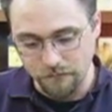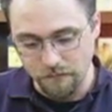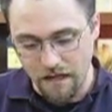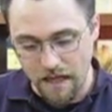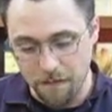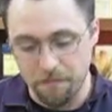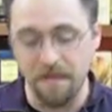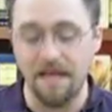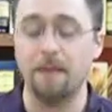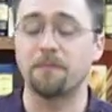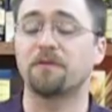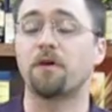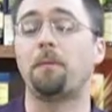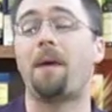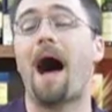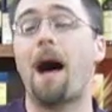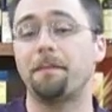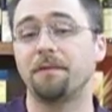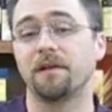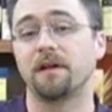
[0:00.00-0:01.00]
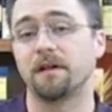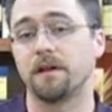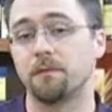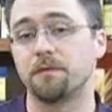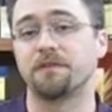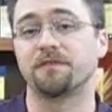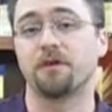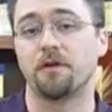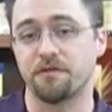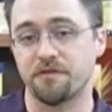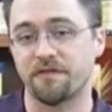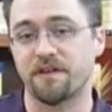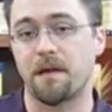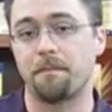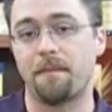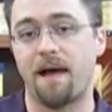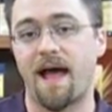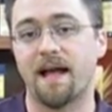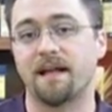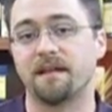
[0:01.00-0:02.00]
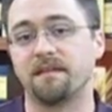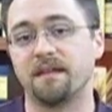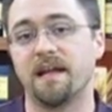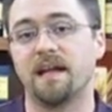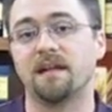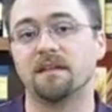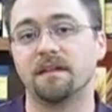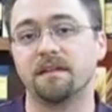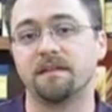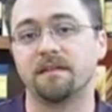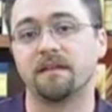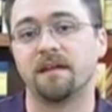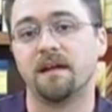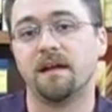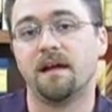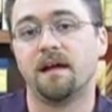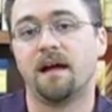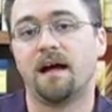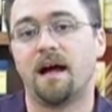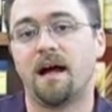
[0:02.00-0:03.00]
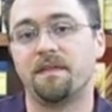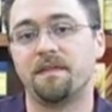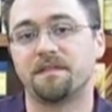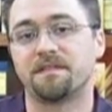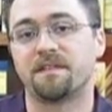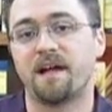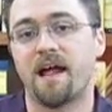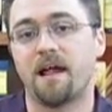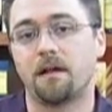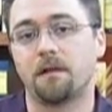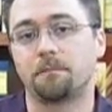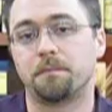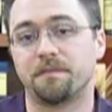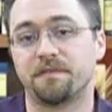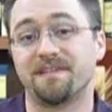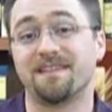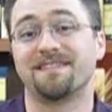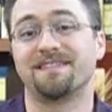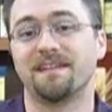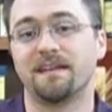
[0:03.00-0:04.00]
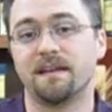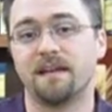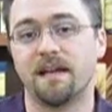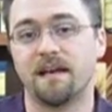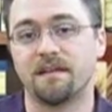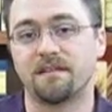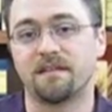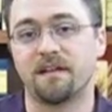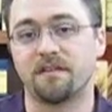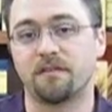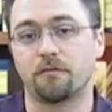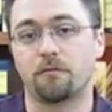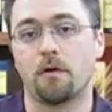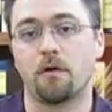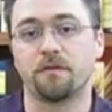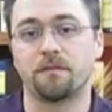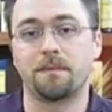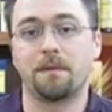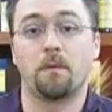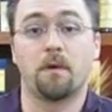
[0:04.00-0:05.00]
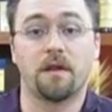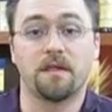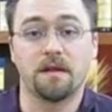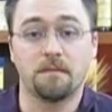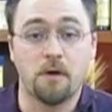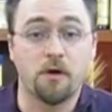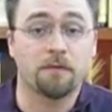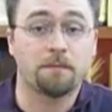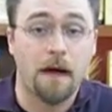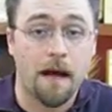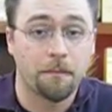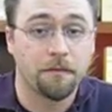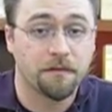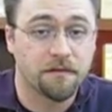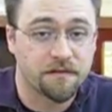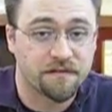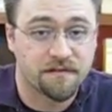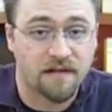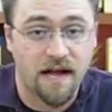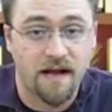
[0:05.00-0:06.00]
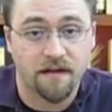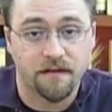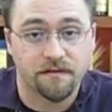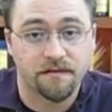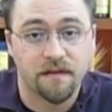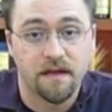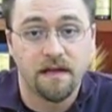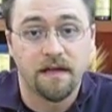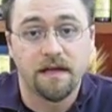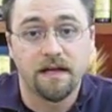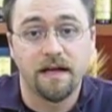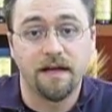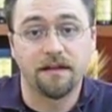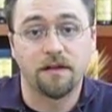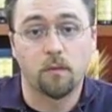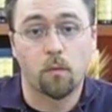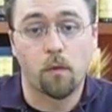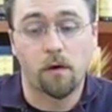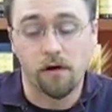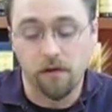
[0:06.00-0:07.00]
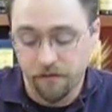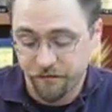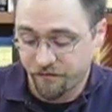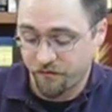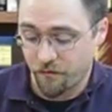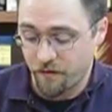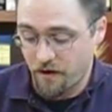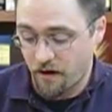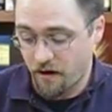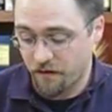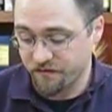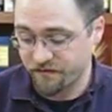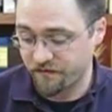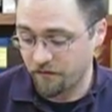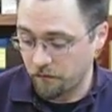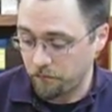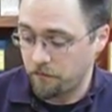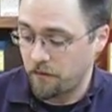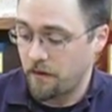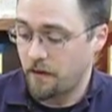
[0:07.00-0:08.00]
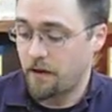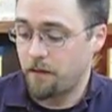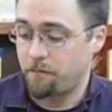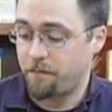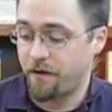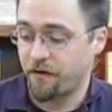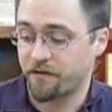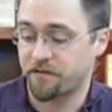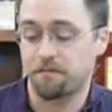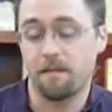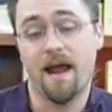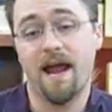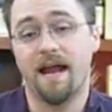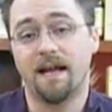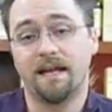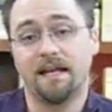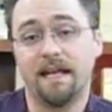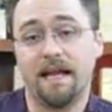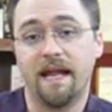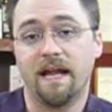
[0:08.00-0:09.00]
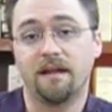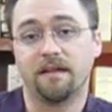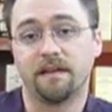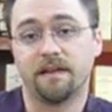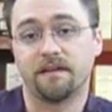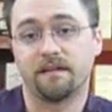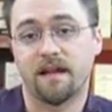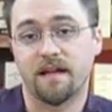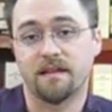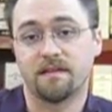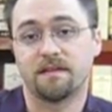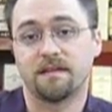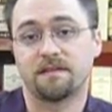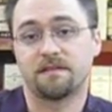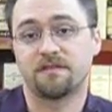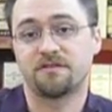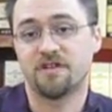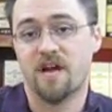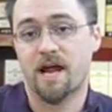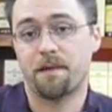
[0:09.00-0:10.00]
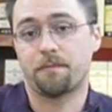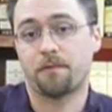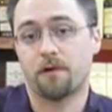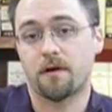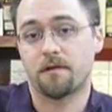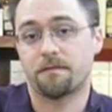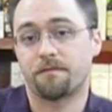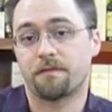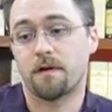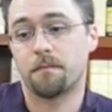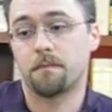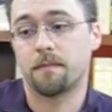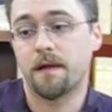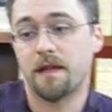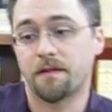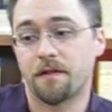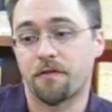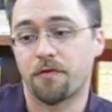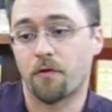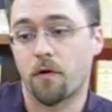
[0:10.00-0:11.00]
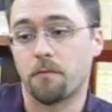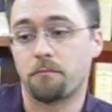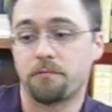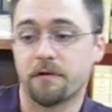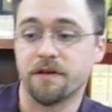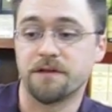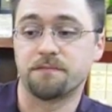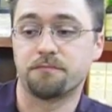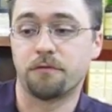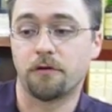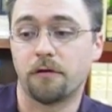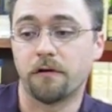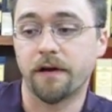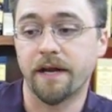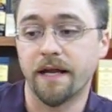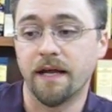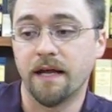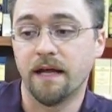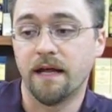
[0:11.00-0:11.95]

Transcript: It became so popular that when the soldiers got back into England, the style persisted and has since grown to be one of the most popular styles in the world. So there are still beers made in England like this Jaipur from the Thornbridge Brewery